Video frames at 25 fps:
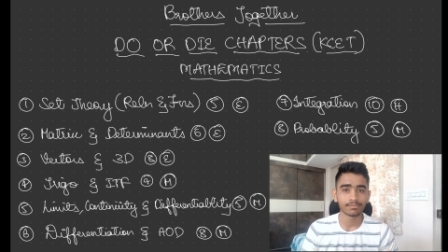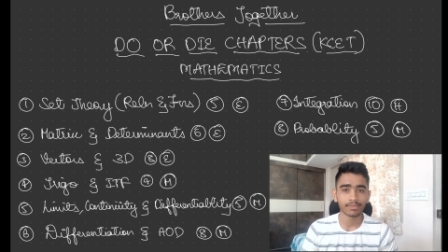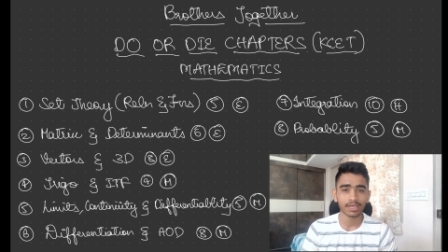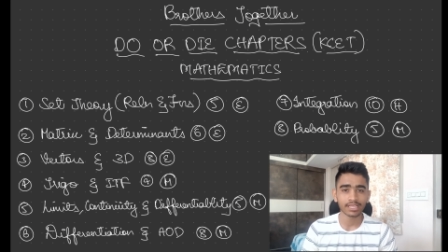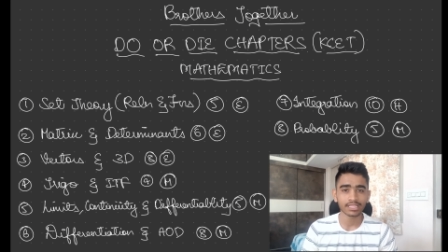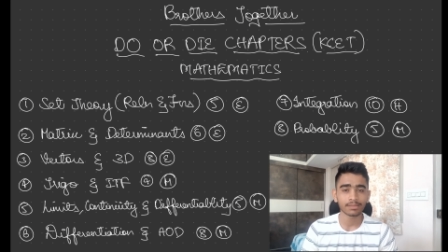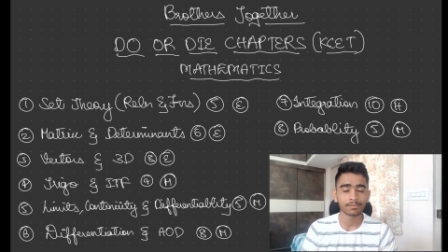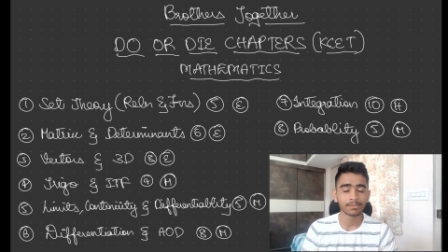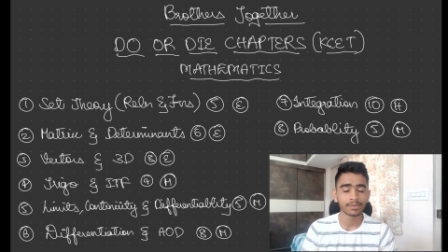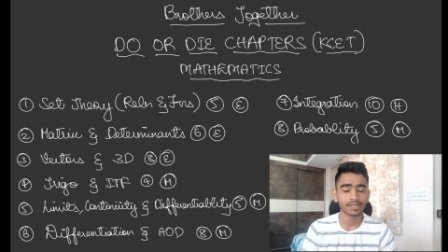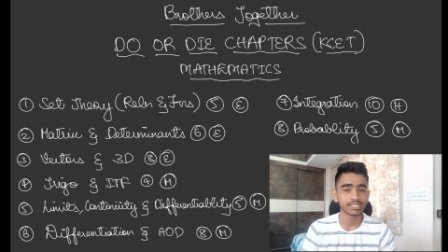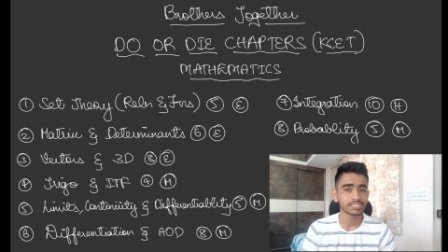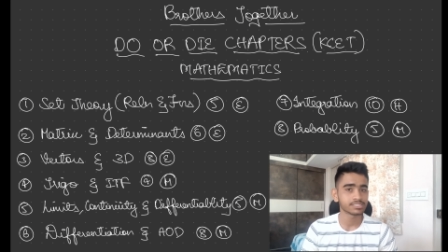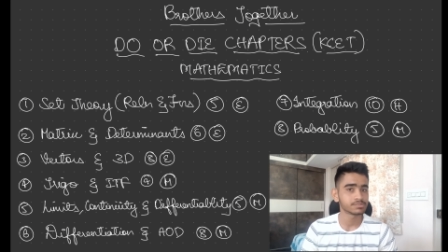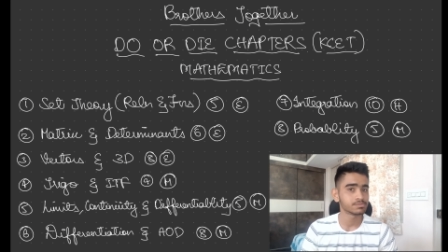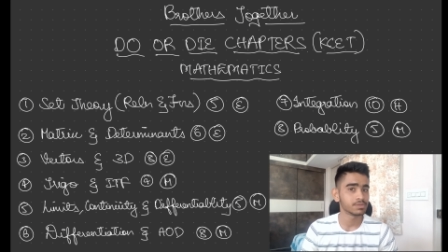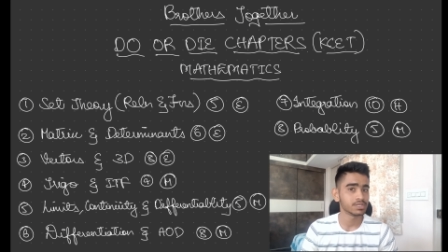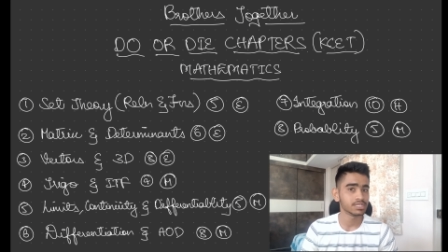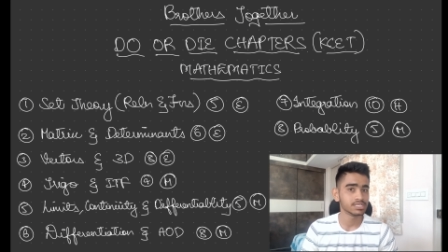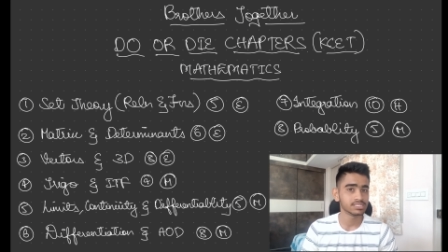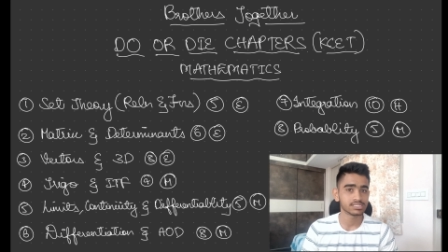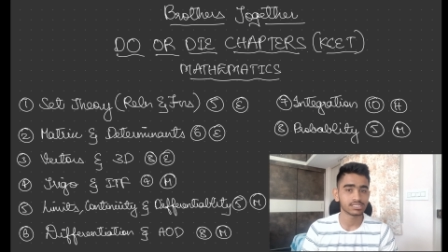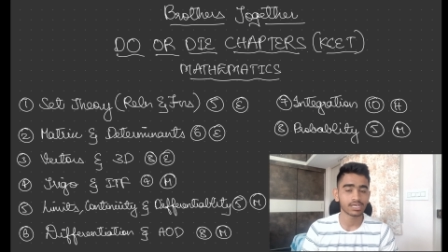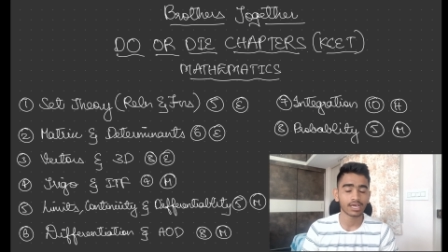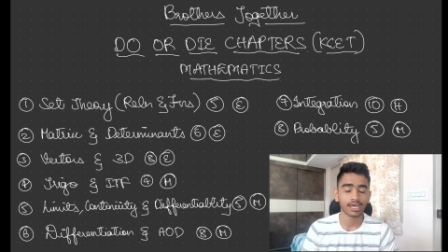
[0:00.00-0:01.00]
mathematics
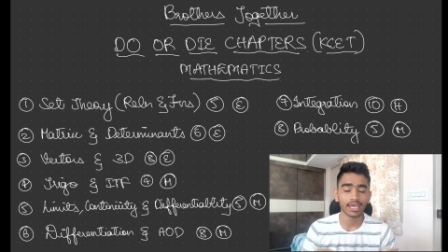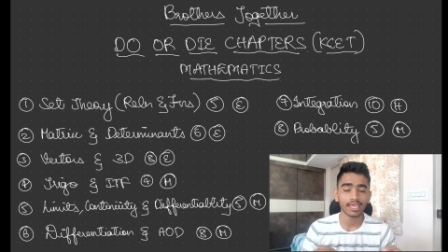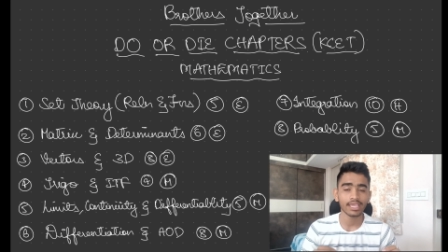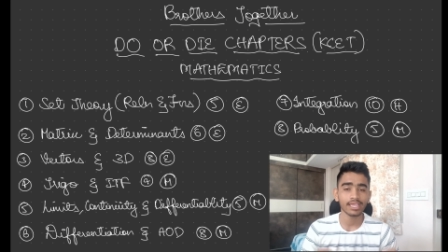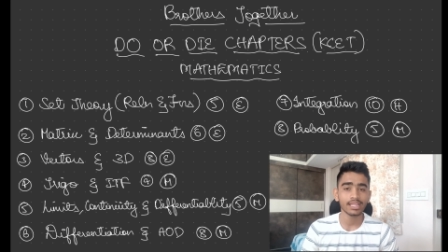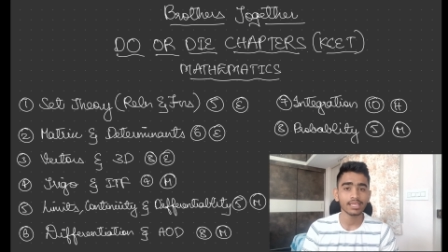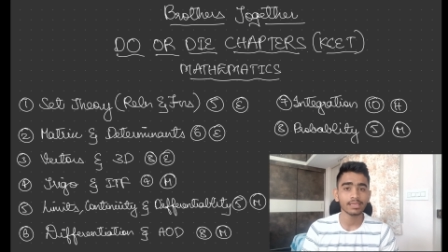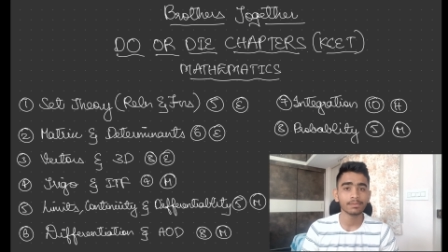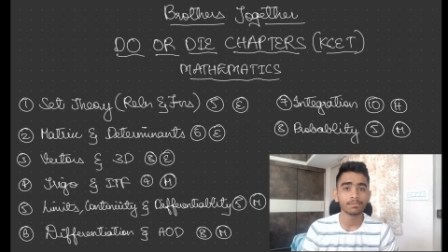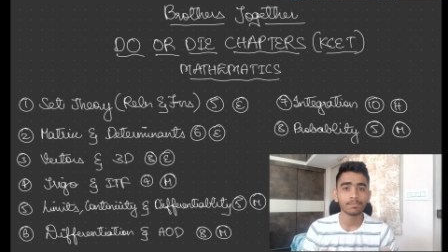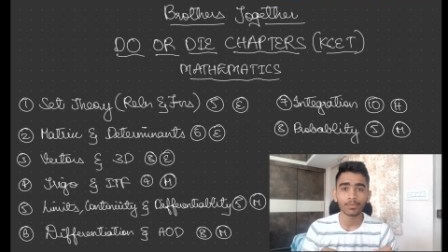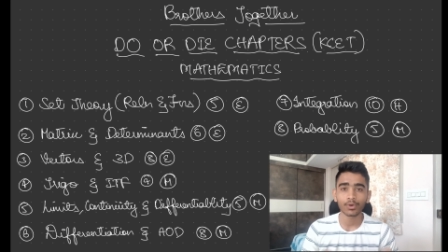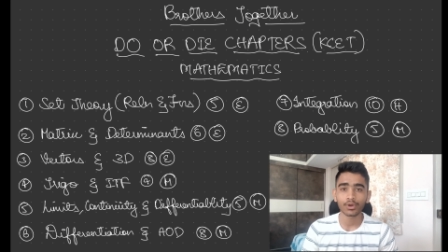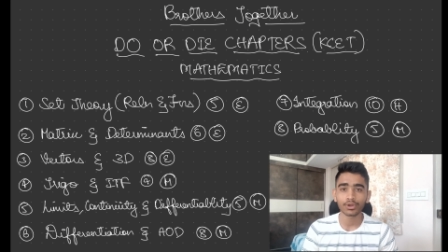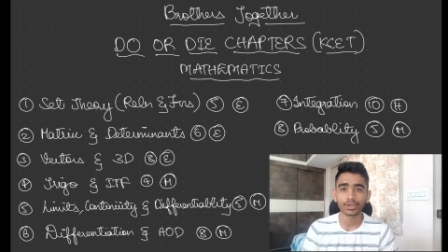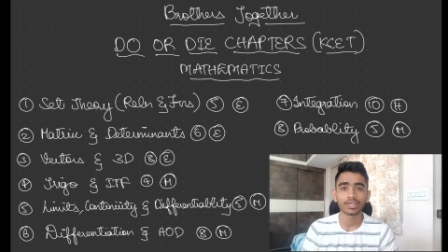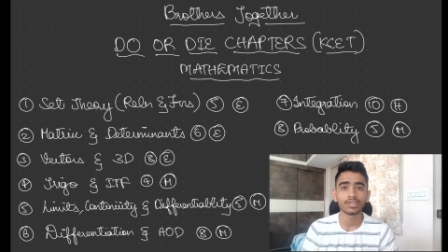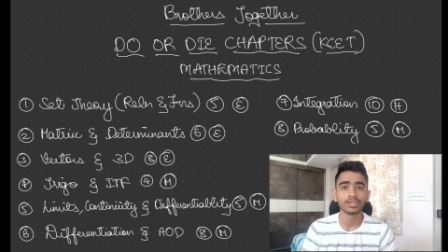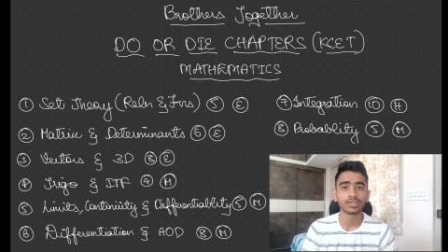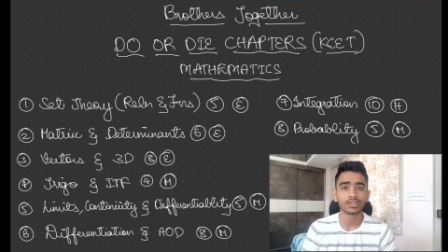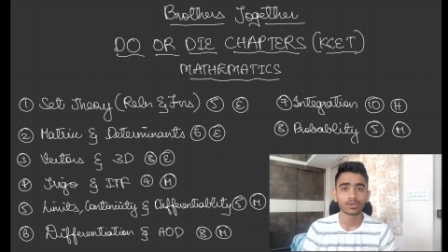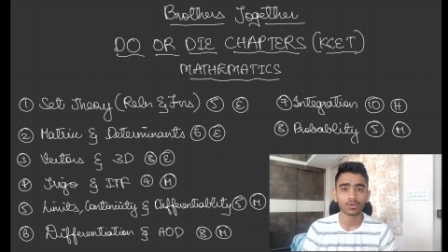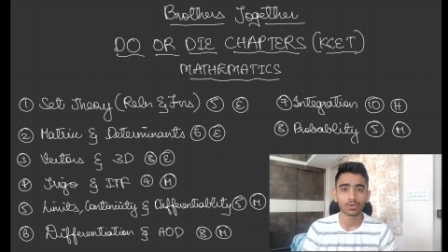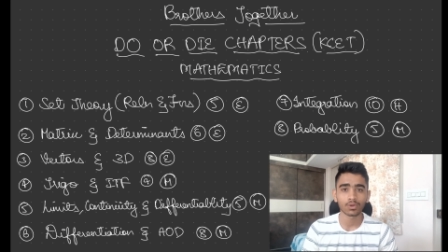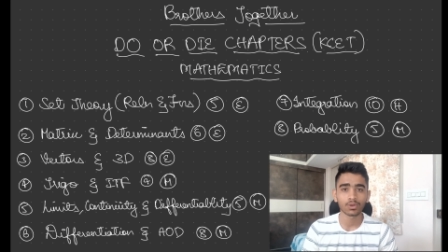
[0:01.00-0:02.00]
plays a highly
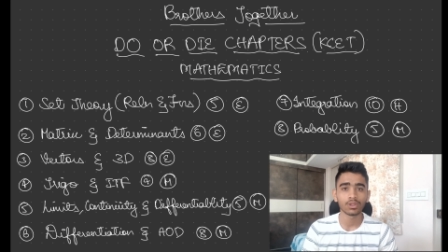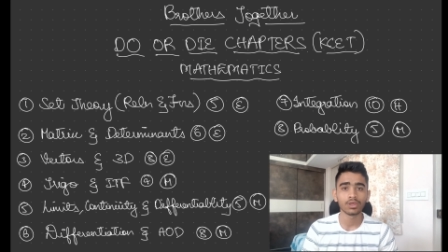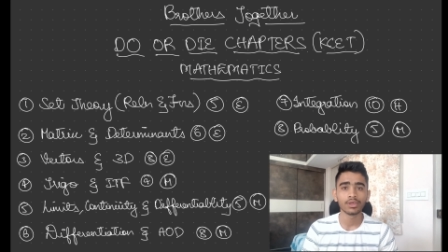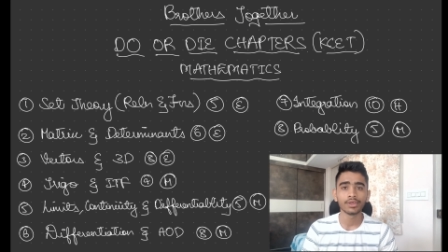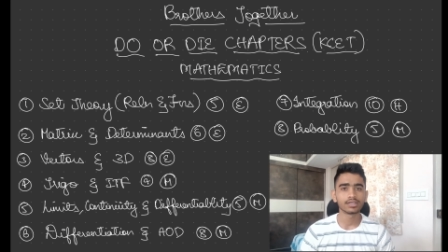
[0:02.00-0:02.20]
important role.